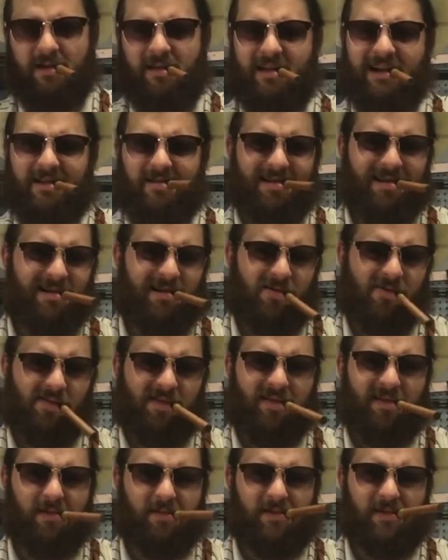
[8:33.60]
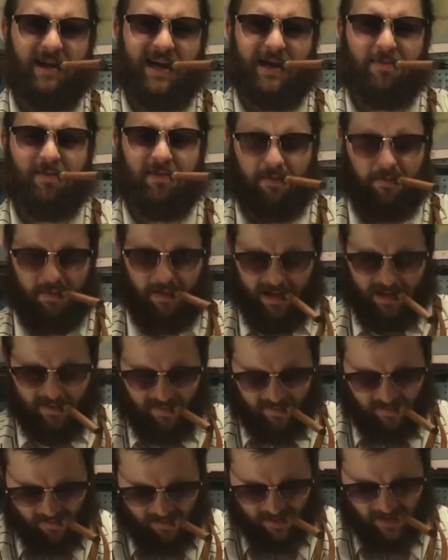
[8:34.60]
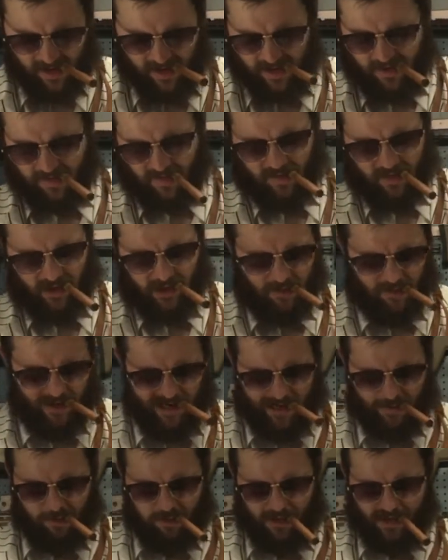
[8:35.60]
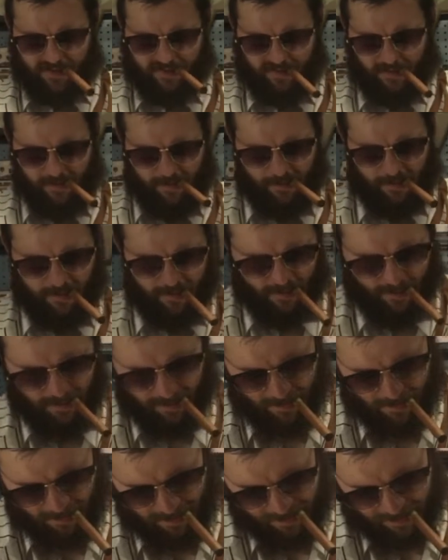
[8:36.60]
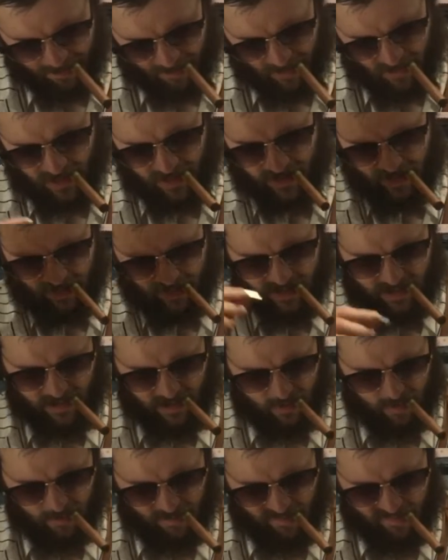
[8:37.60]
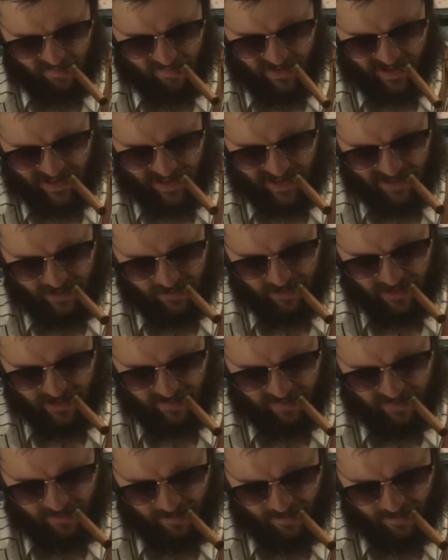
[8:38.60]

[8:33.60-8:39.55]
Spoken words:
That's going to hold the CO2 capsule in place so you can add pressure. You take your fat Allen wrench,